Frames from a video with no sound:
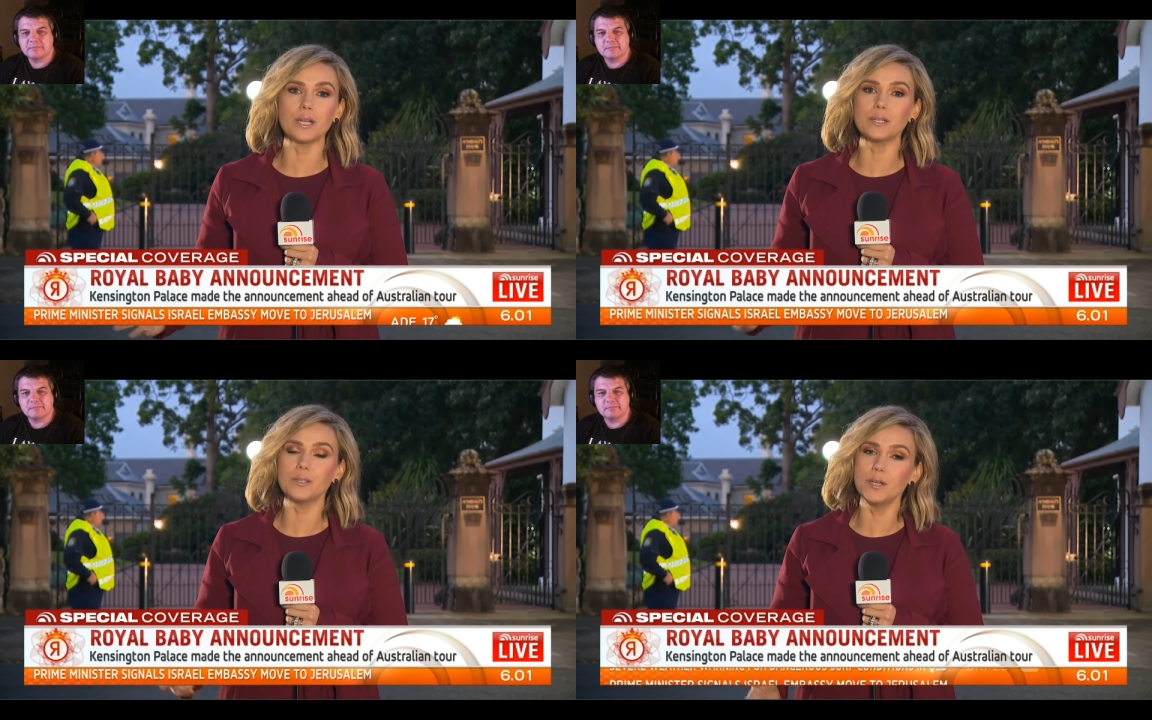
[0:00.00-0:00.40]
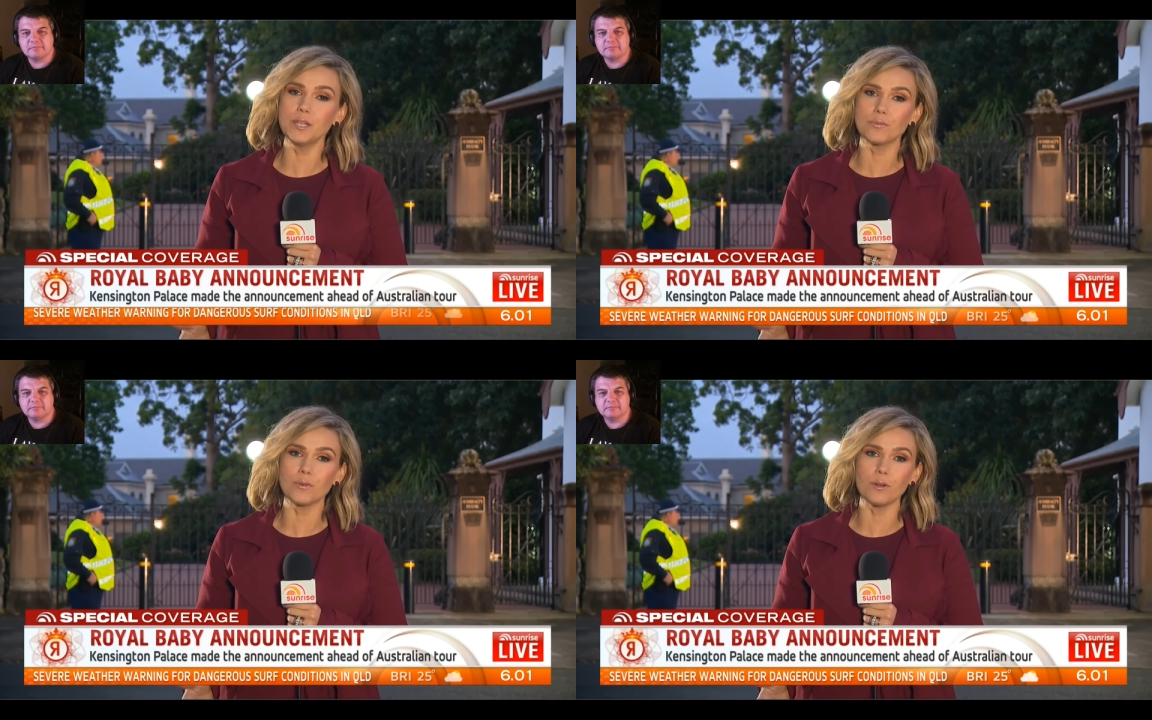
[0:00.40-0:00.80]

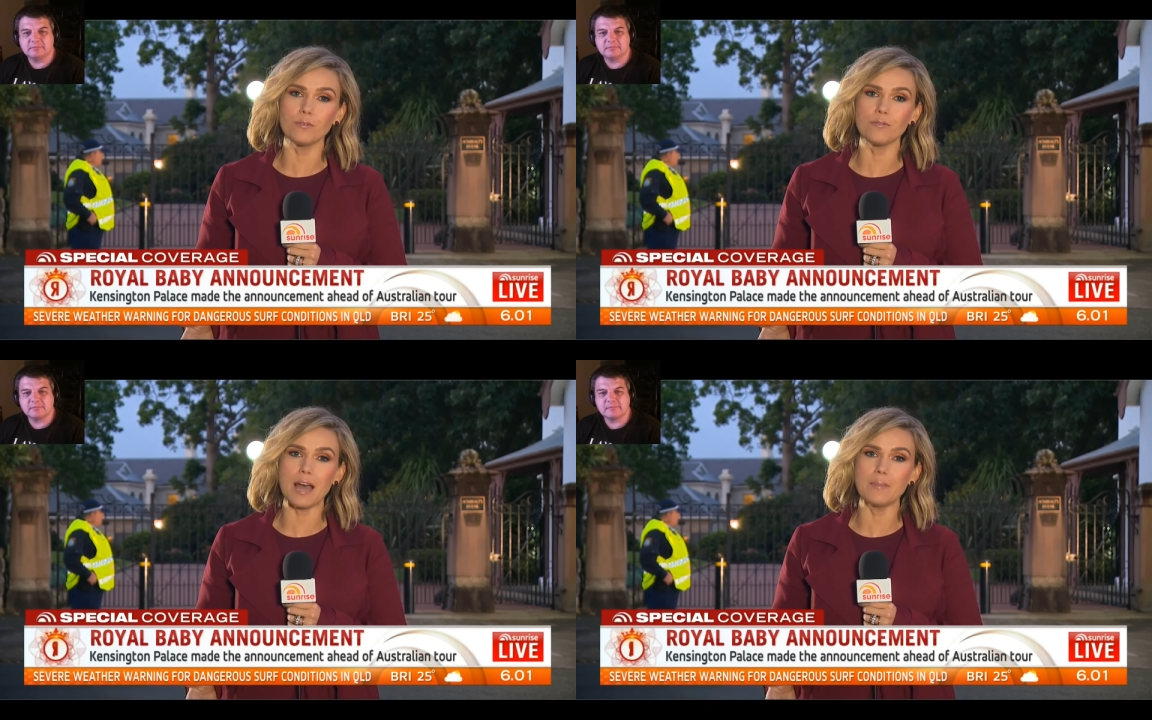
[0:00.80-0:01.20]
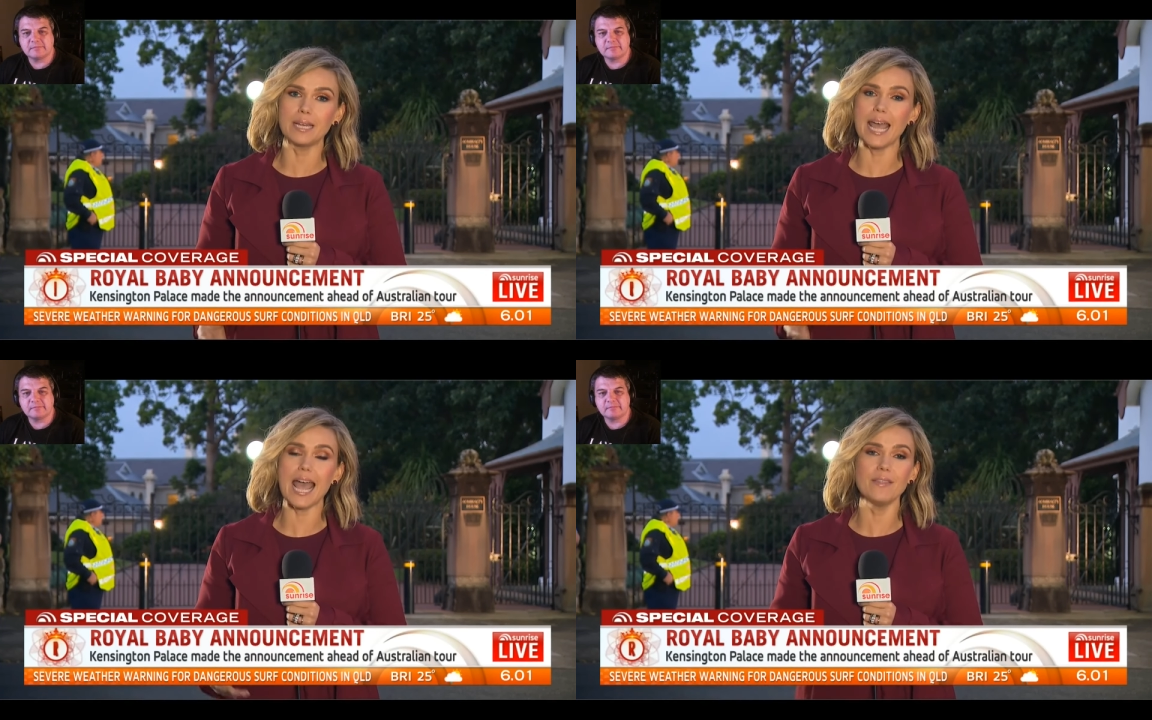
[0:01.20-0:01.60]
Speaker 1: including the royal
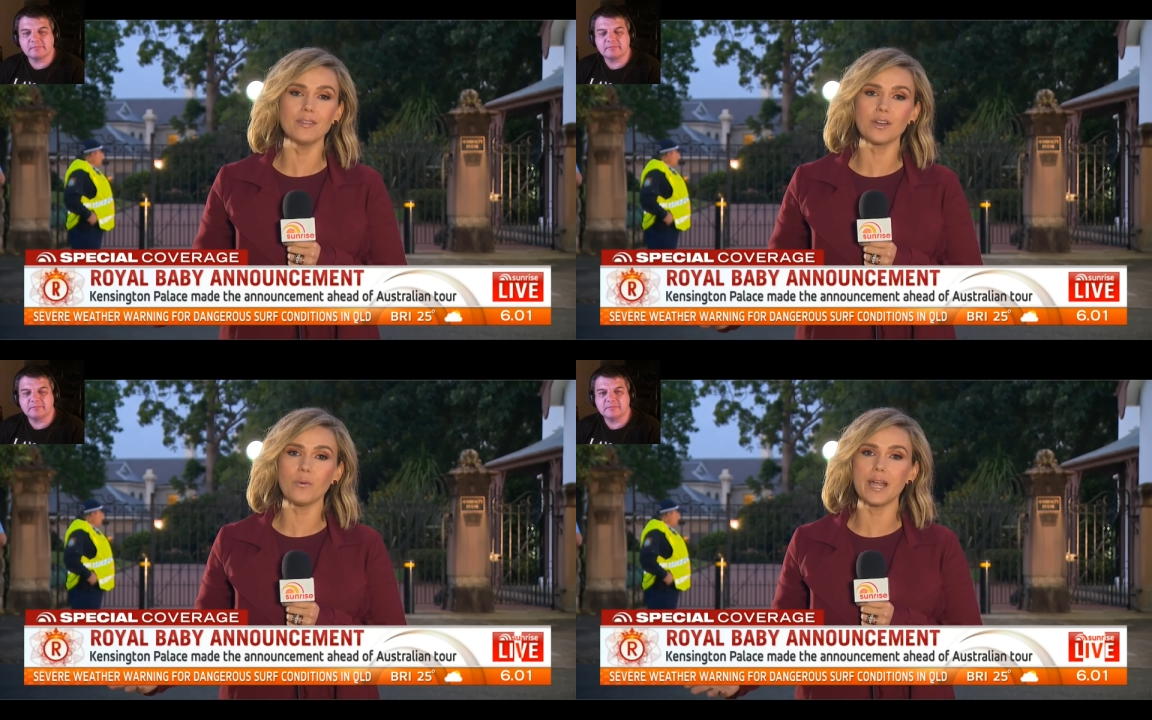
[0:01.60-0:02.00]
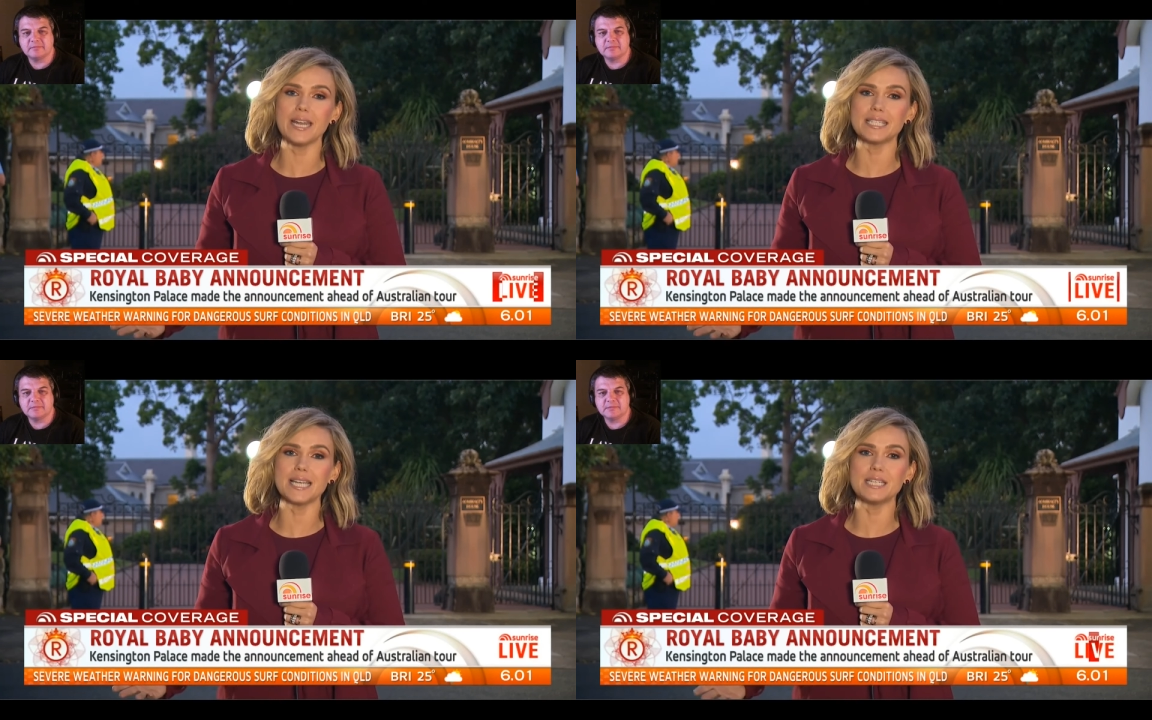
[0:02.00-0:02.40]
family and the
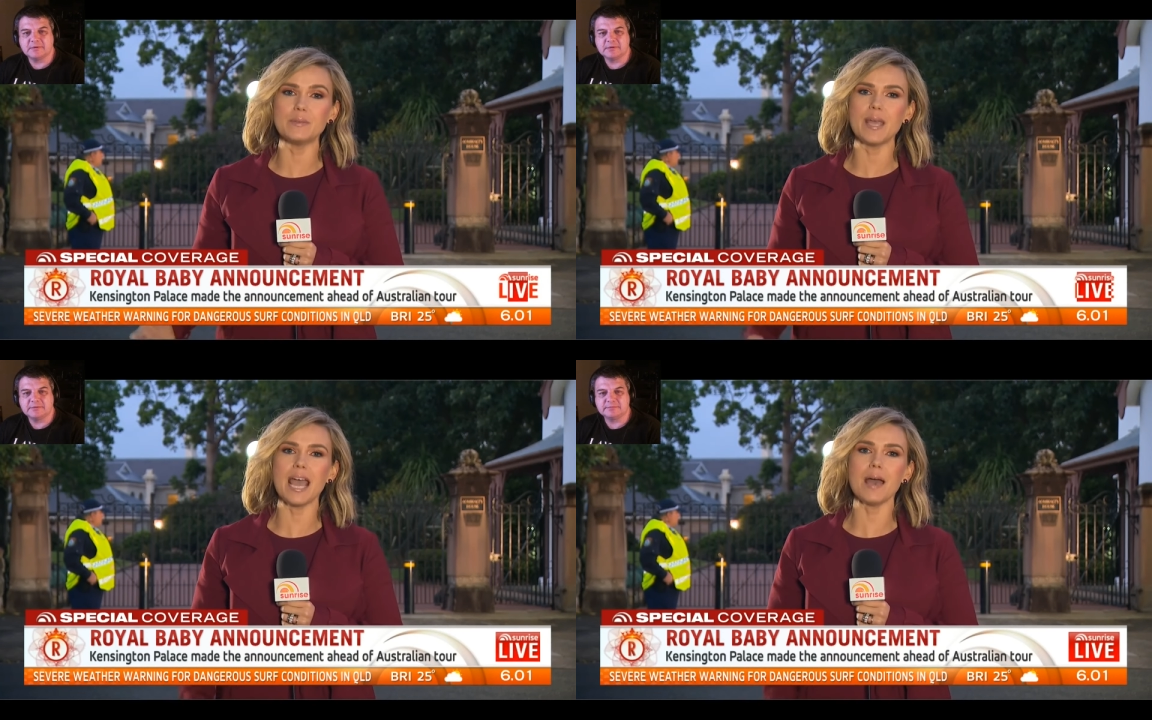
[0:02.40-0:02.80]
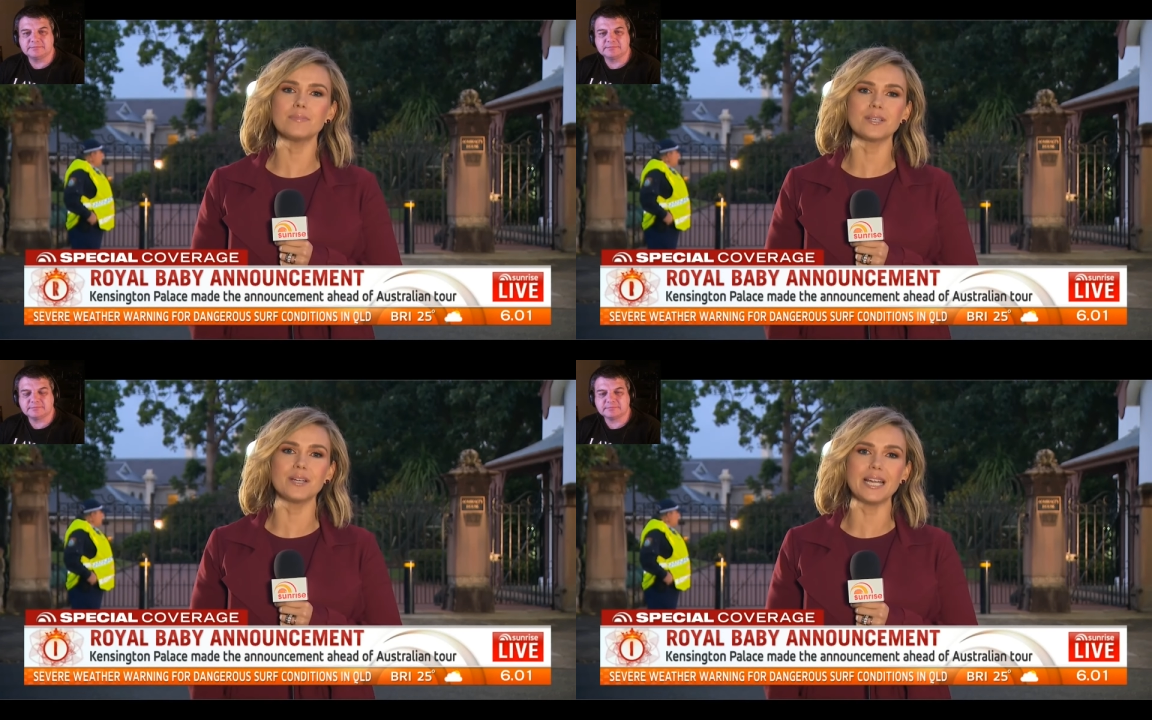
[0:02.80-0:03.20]
Queen, said to be
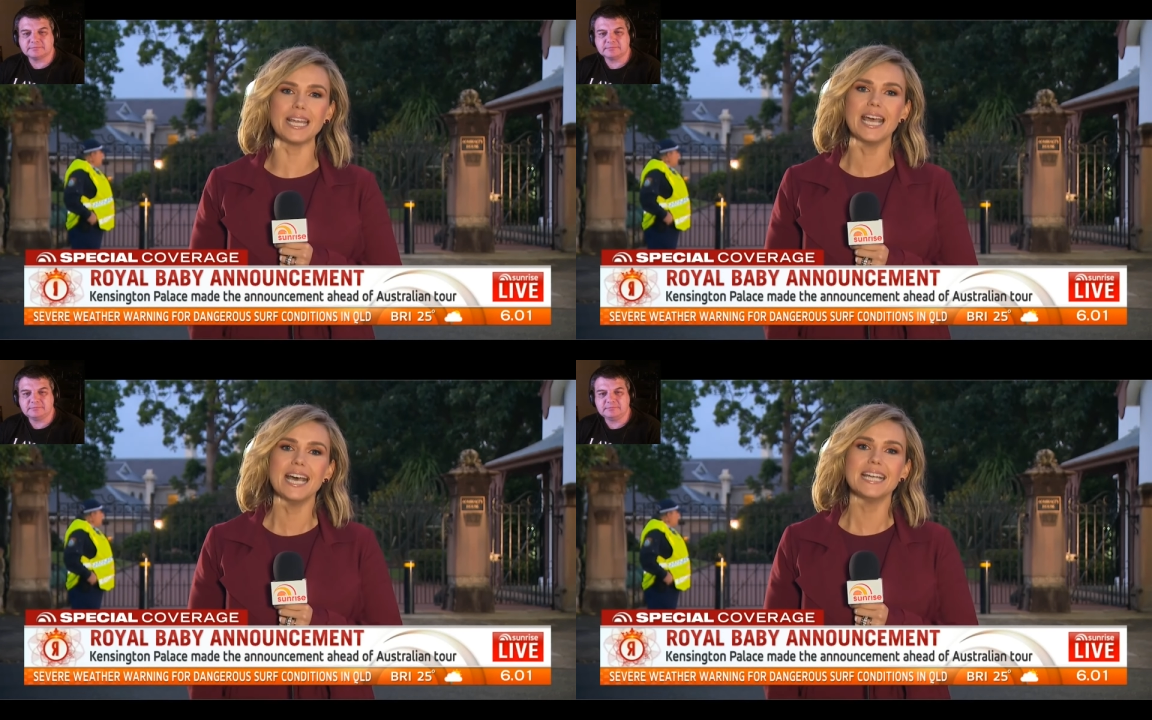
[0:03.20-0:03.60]
absolutely